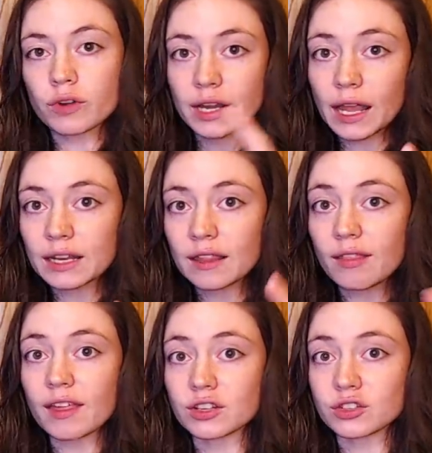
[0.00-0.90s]
again and
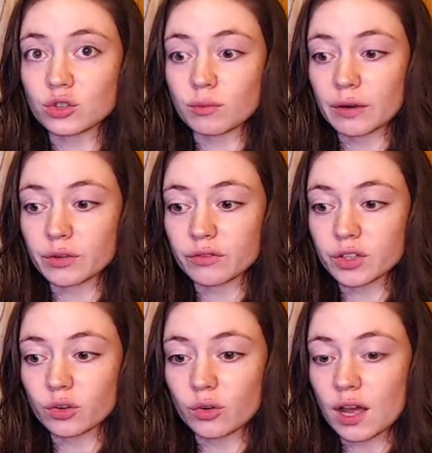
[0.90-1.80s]
then do my
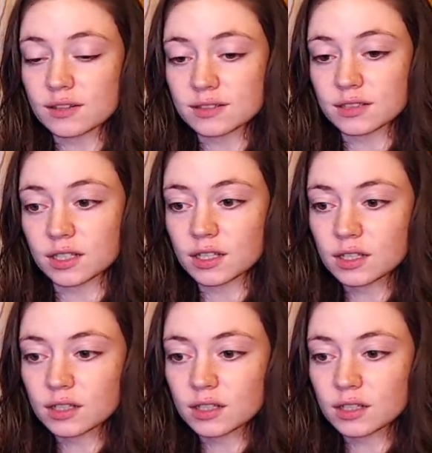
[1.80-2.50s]
review, honestly.